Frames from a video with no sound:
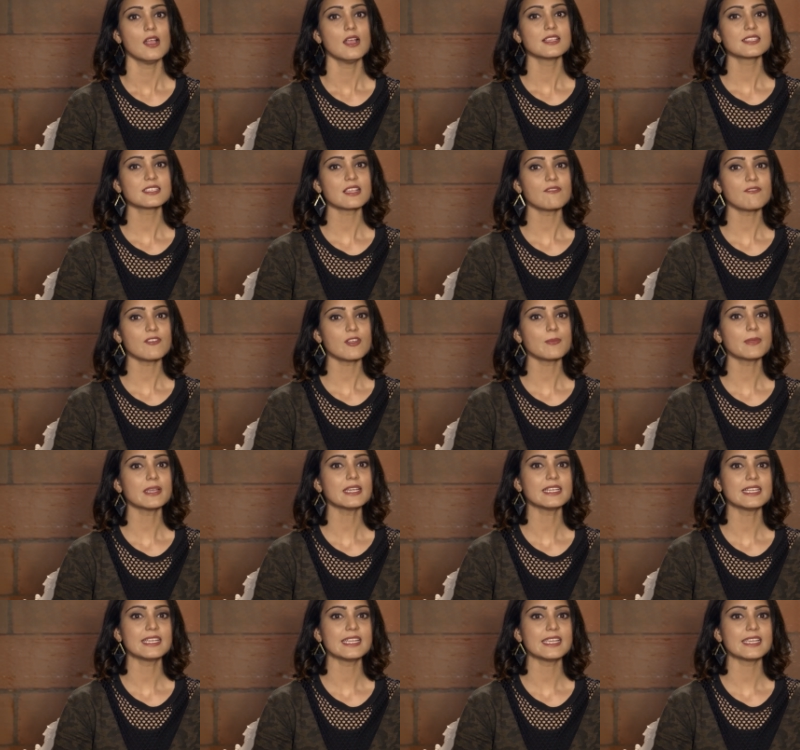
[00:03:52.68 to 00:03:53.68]
Some
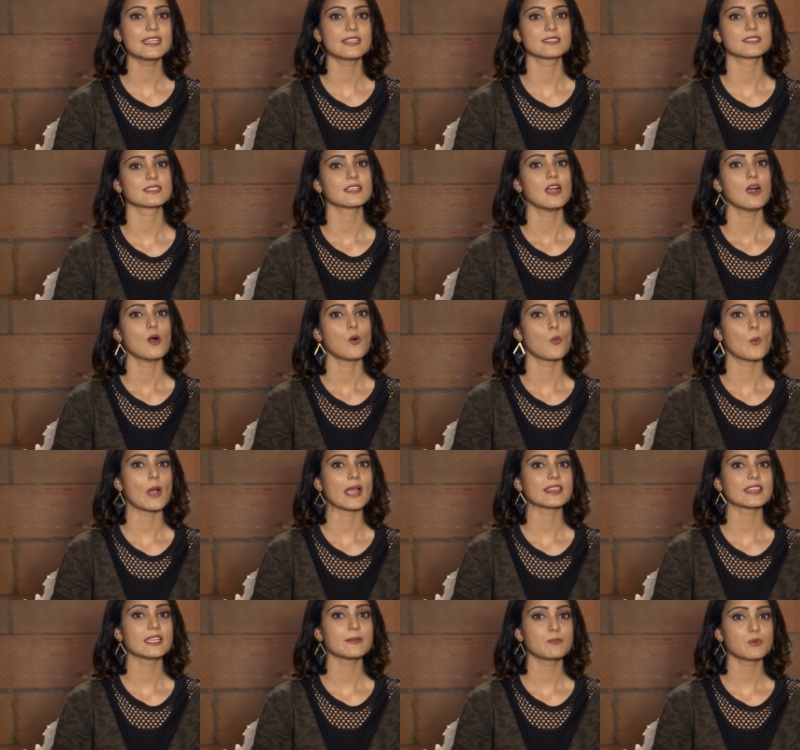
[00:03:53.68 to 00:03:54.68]
women leaks
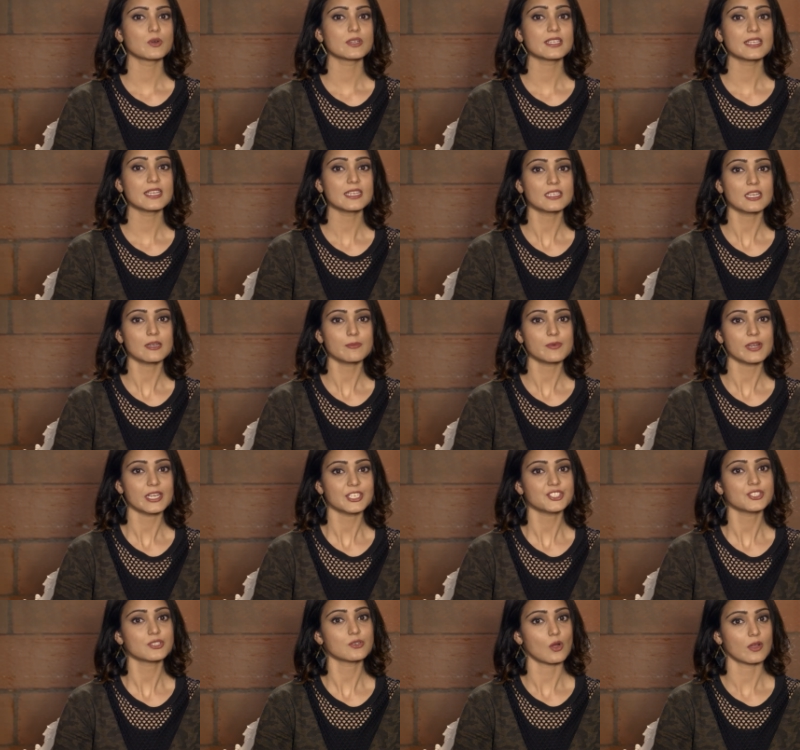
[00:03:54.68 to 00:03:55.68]
when they put little
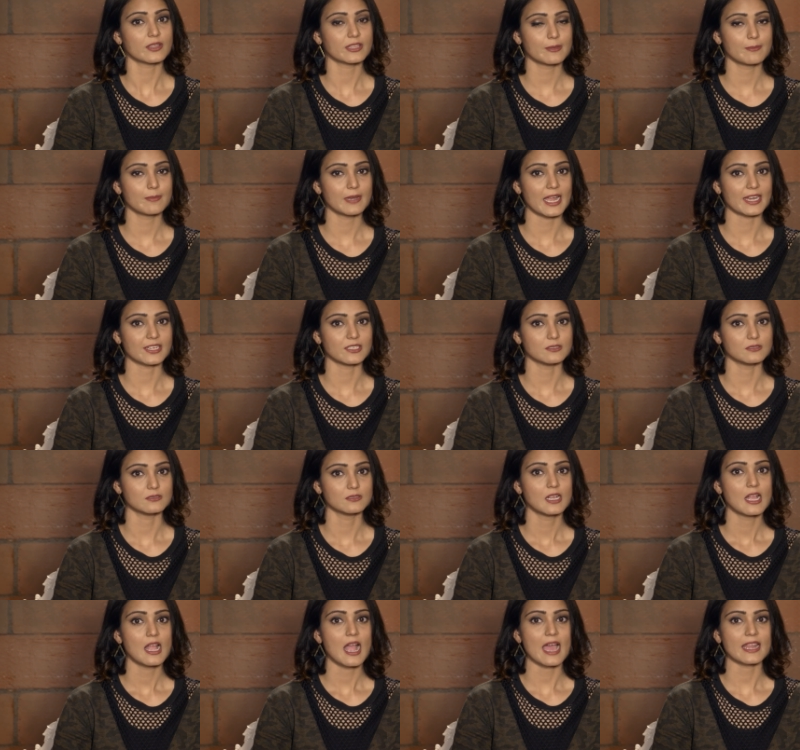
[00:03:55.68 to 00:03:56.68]
pressure on their bladder,
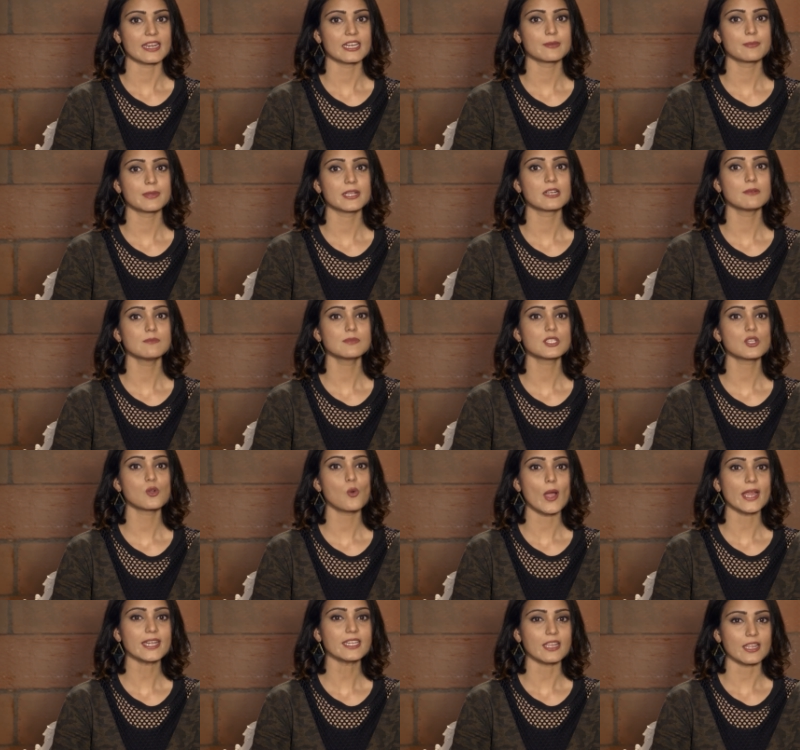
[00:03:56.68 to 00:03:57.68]
and it becomes
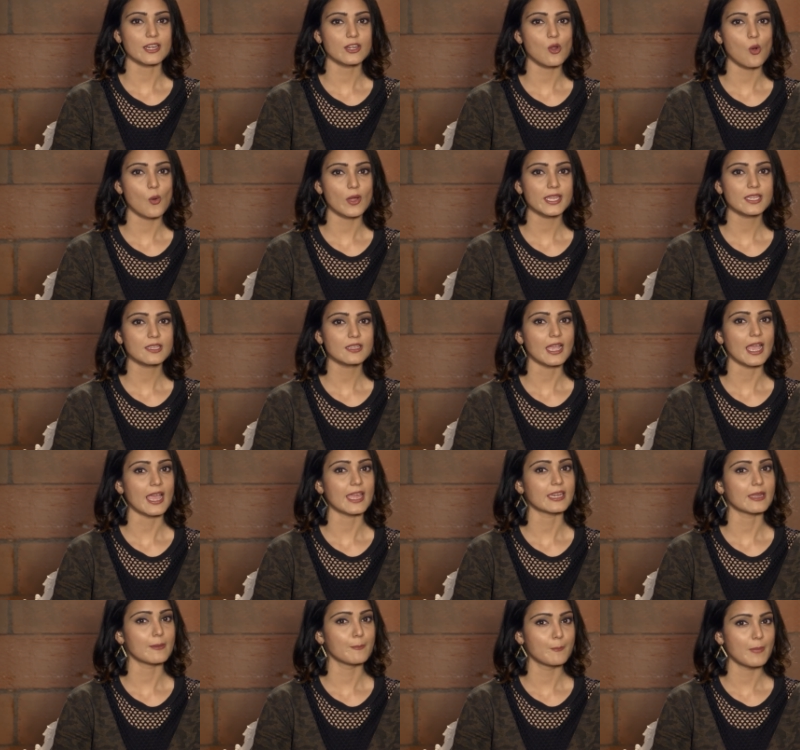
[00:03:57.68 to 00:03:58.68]
quite annoying
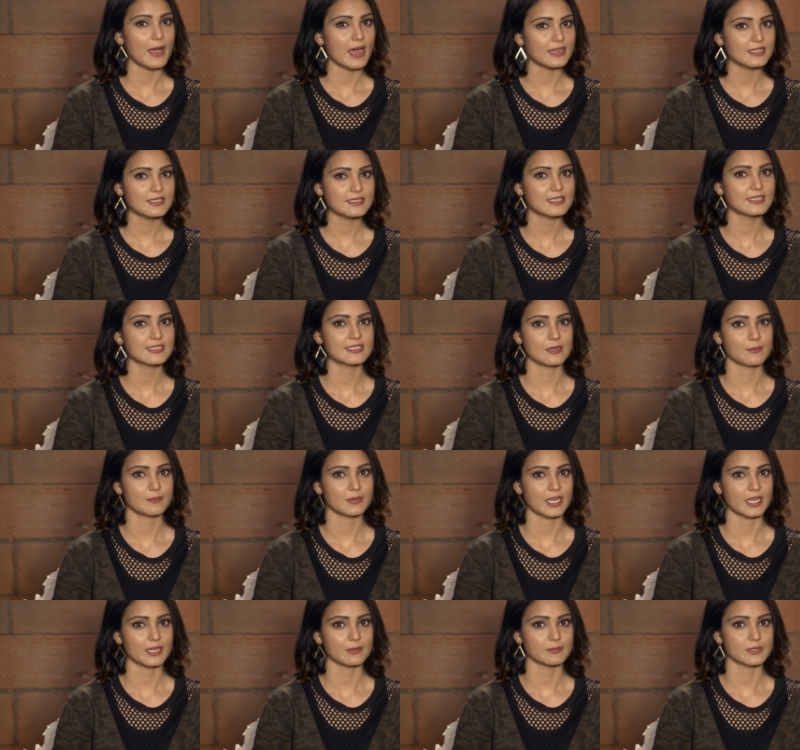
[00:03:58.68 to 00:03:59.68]
and embarrassing
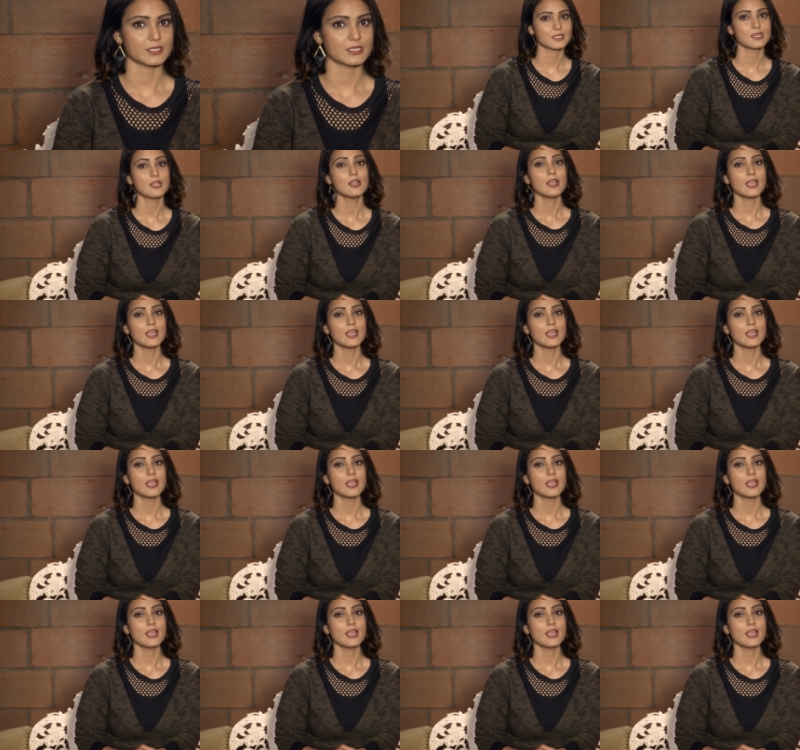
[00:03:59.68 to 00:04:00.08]
sometimes.